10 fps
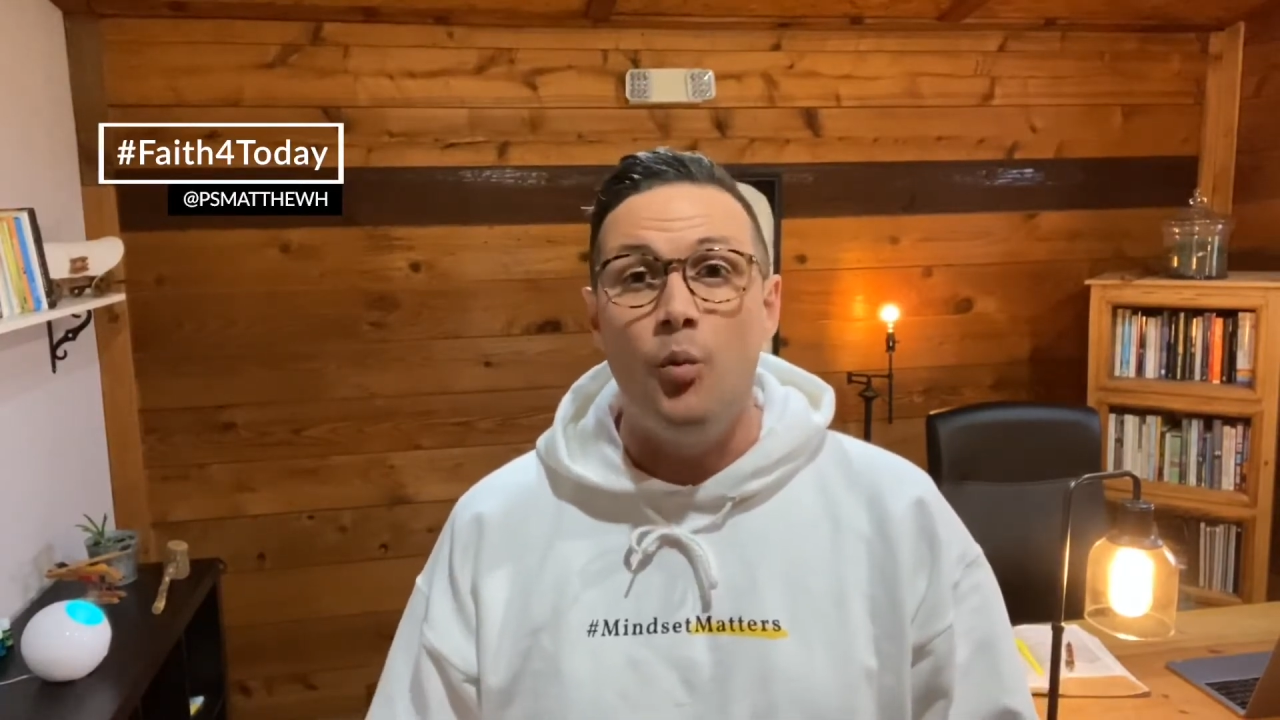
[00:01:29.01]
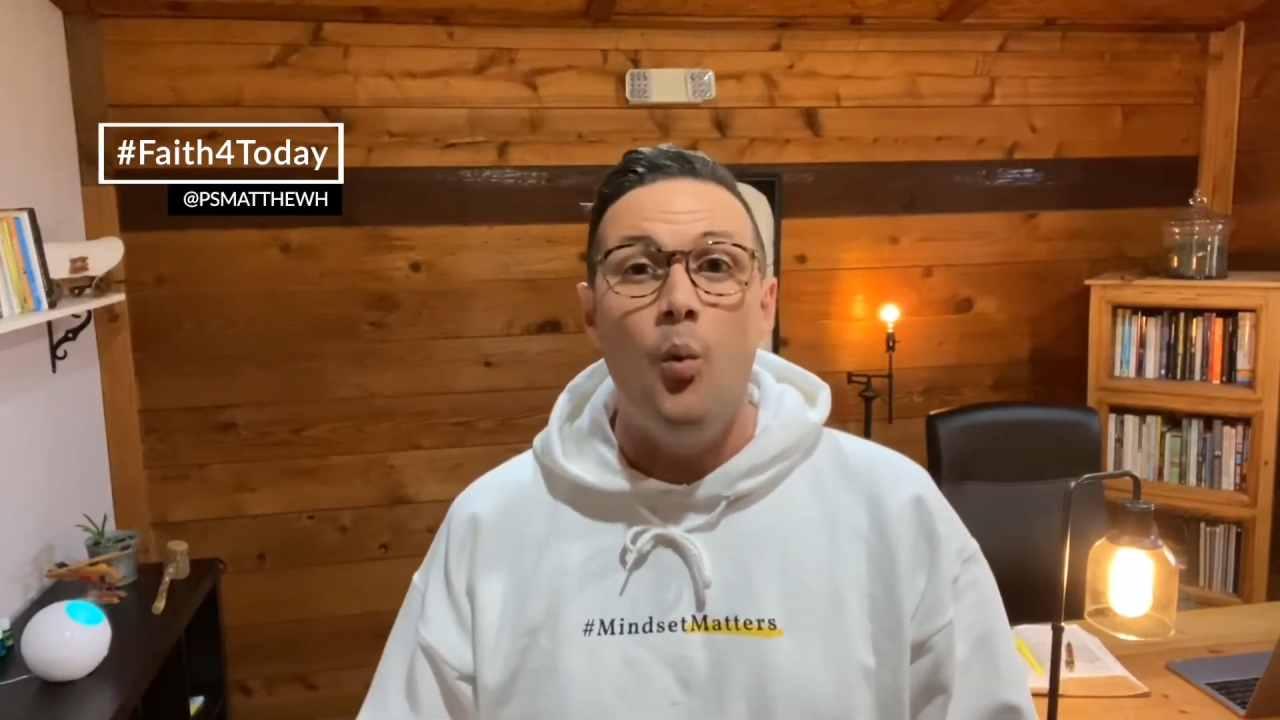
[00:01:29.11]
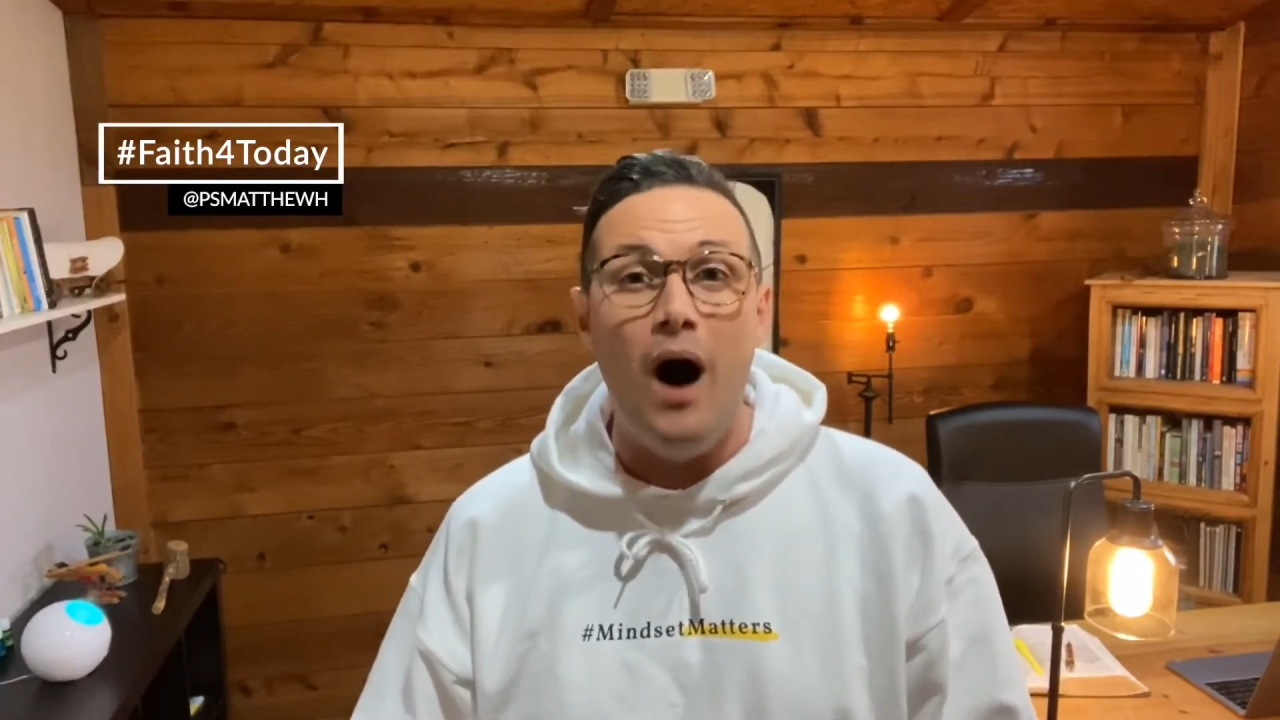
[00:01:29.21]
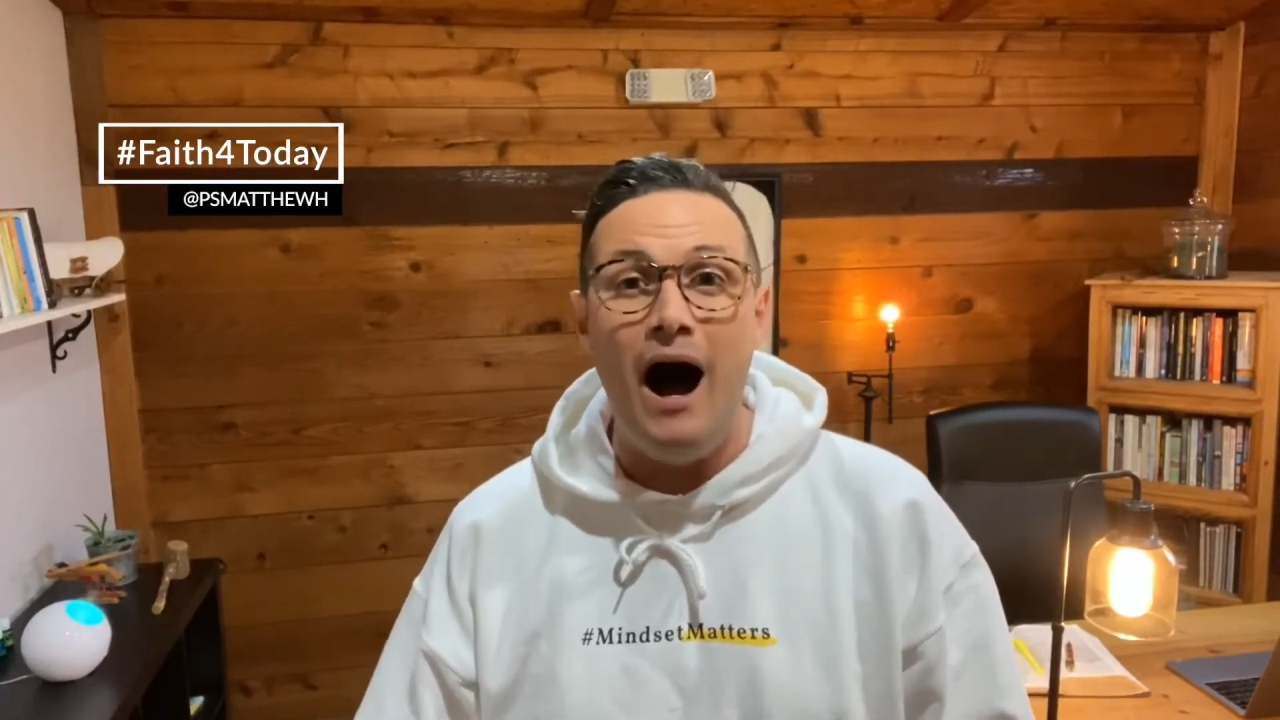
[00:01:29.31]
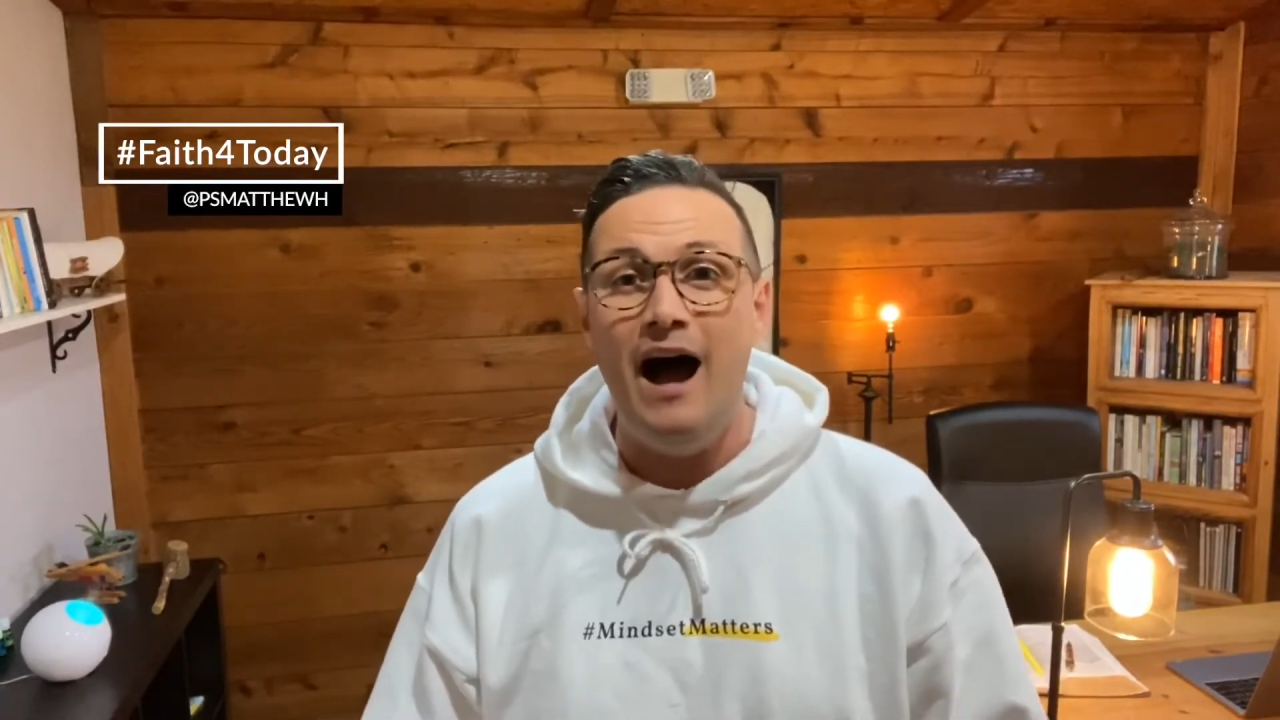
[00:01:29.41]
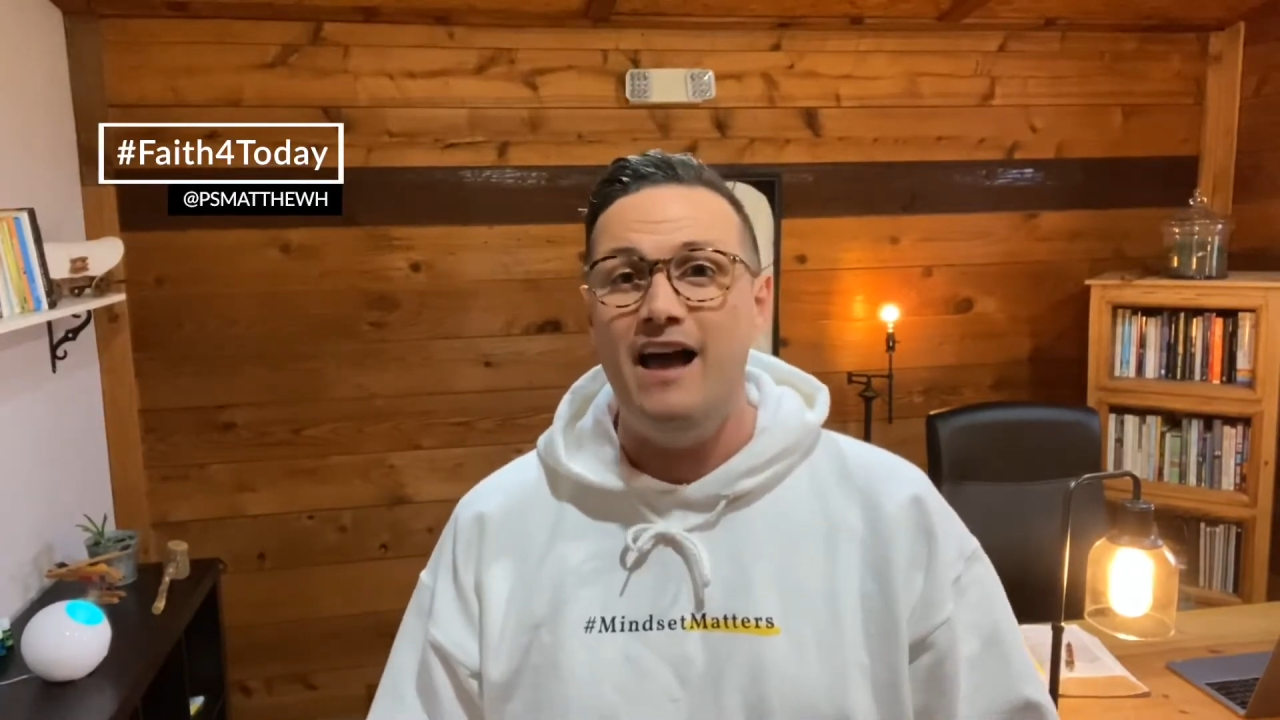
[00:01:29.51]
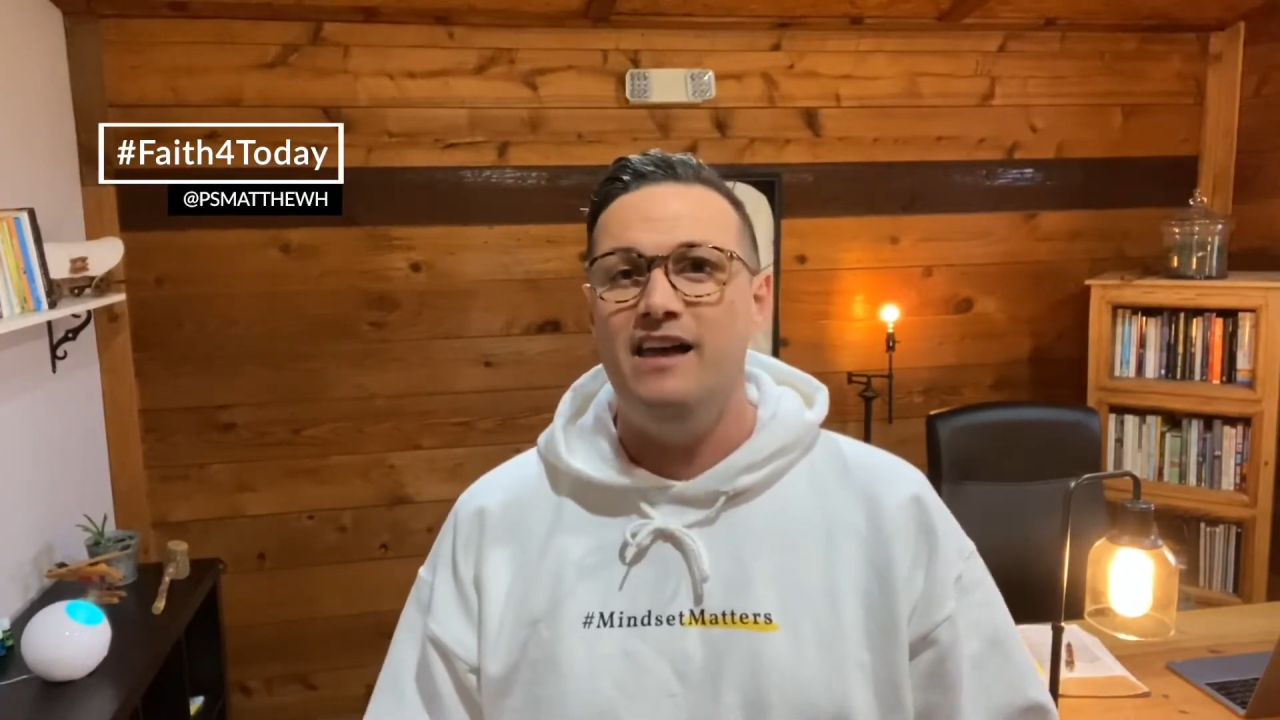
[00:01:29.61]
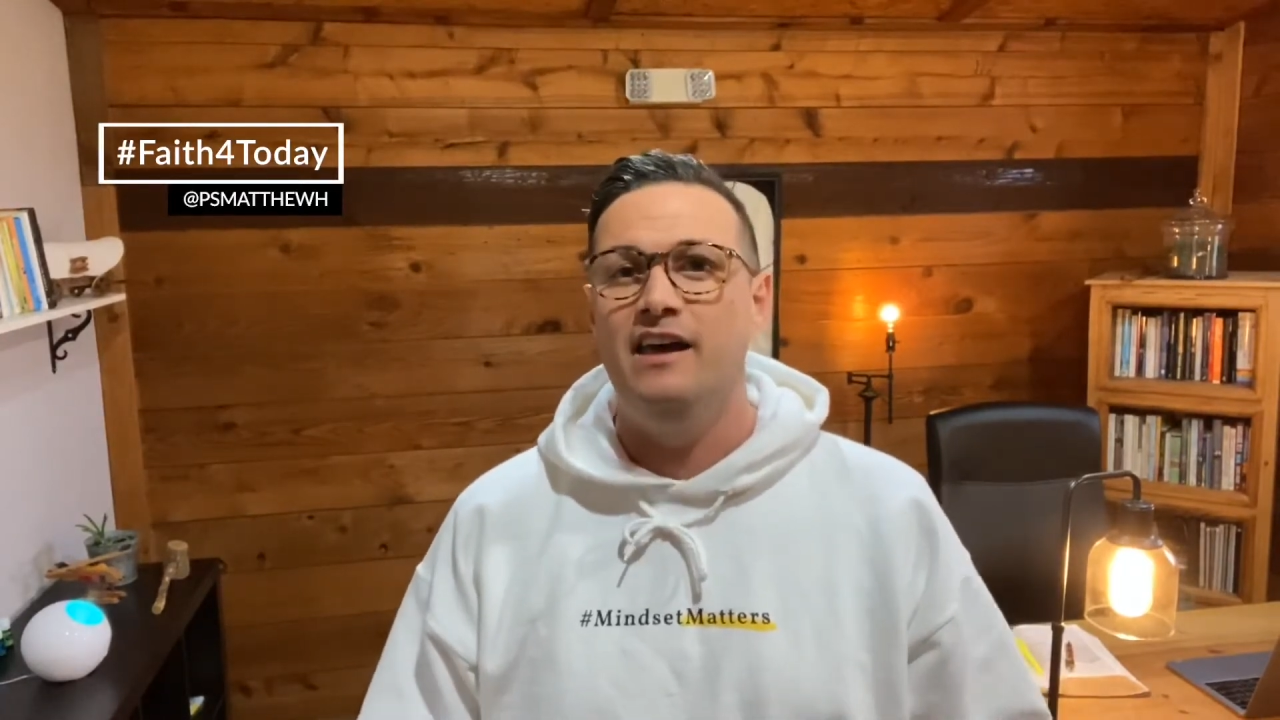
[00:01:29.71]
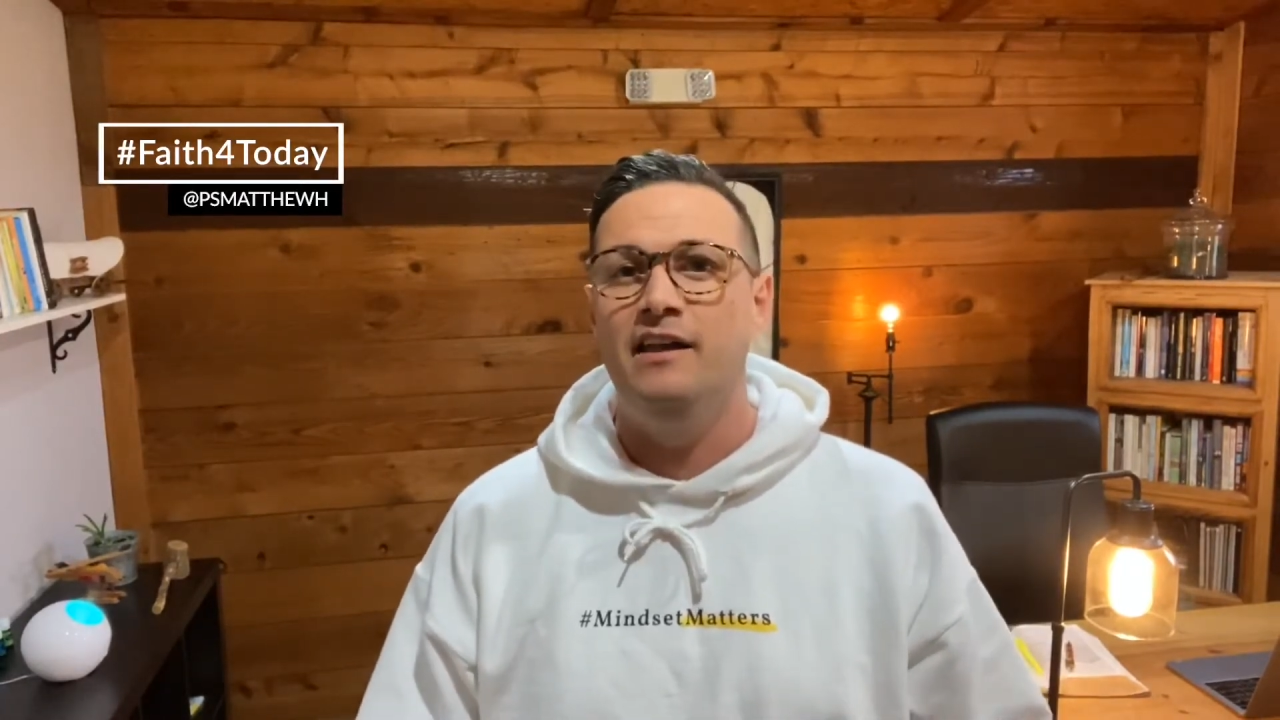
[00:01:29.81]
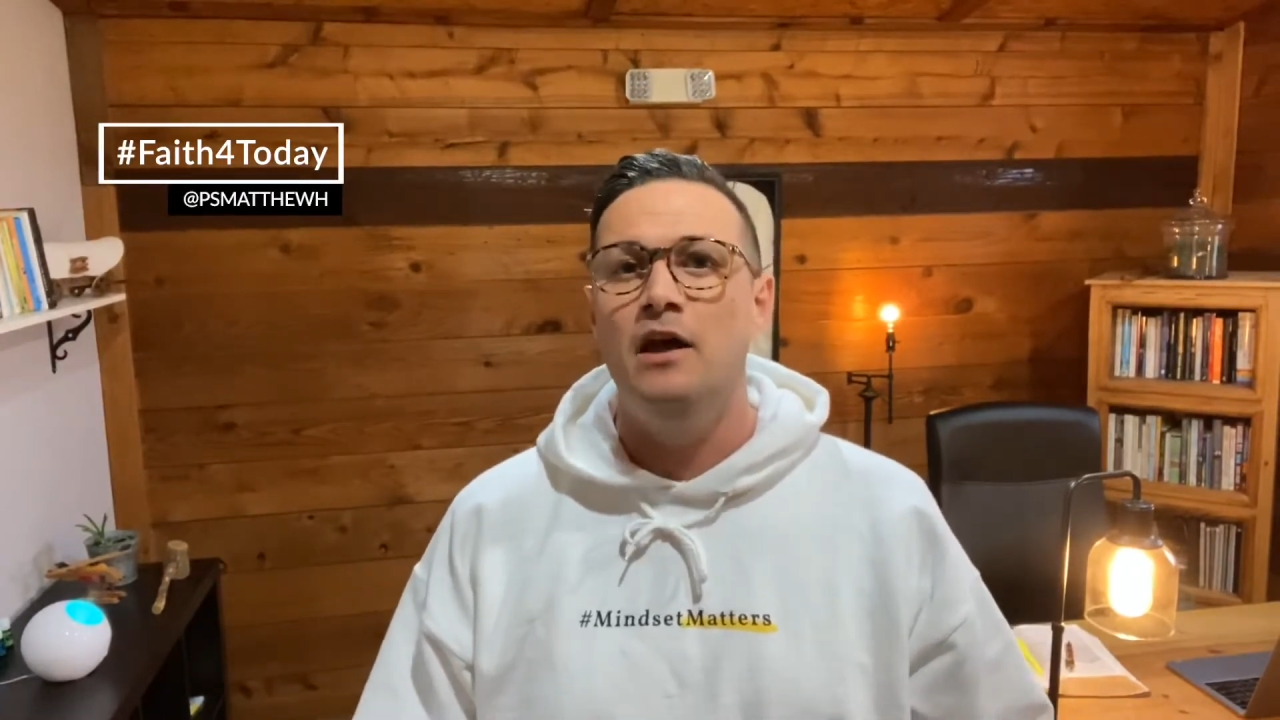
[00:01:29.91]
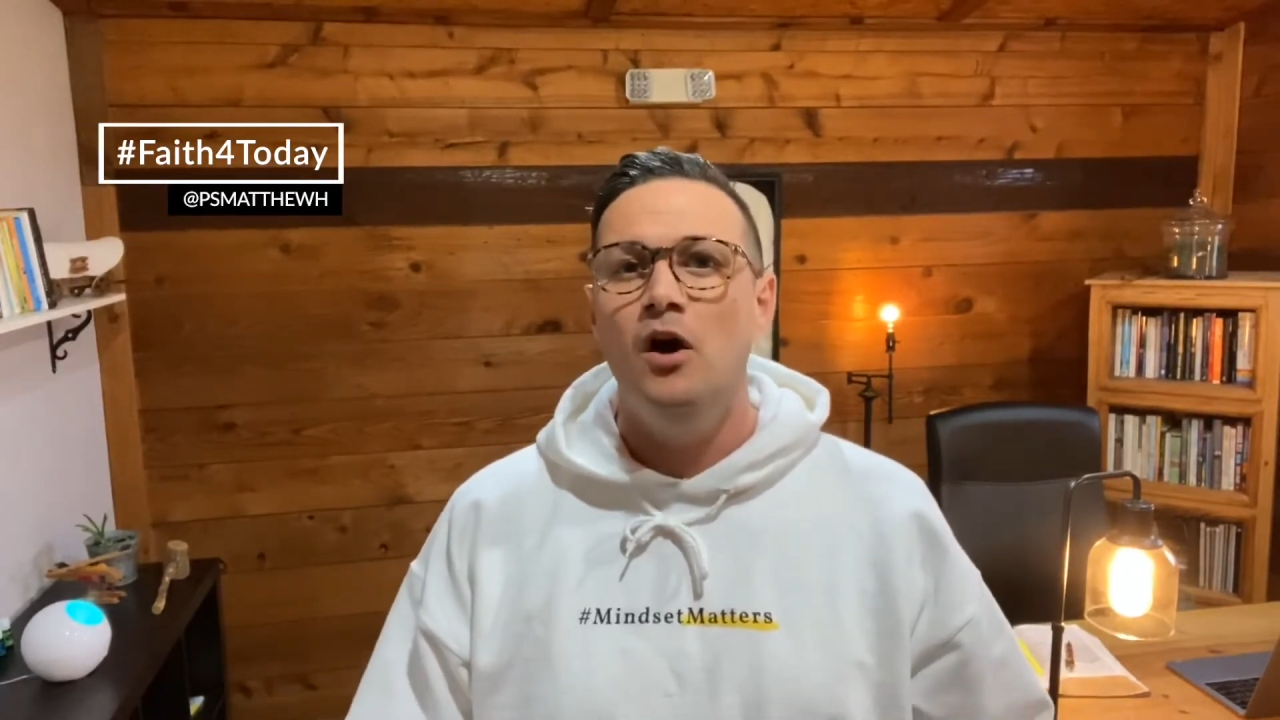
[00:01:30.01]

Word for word: why and